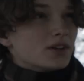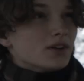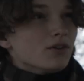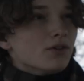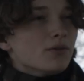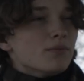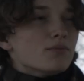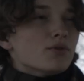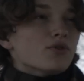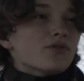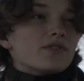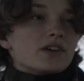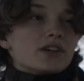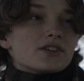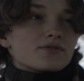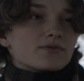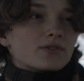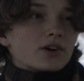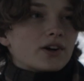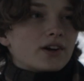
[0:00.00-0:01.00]
you know in
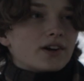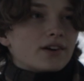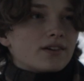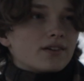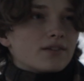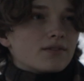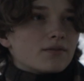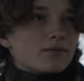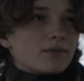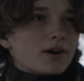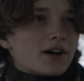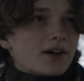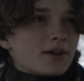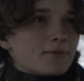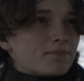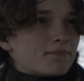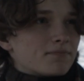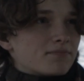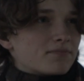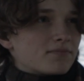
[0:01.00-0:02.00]
movies, right? Where
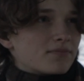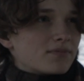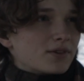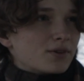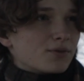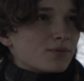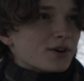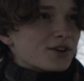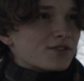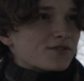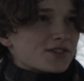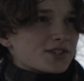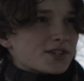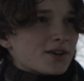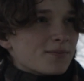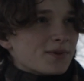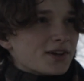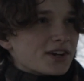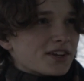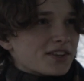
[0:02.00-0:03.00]
you wish for
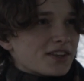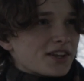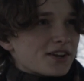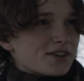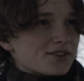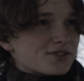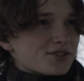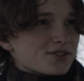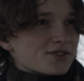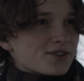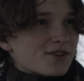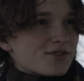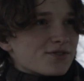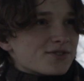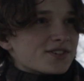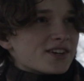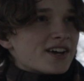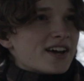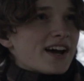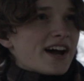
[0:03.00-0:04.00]
something and it just
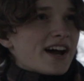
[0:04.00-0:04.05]
goes,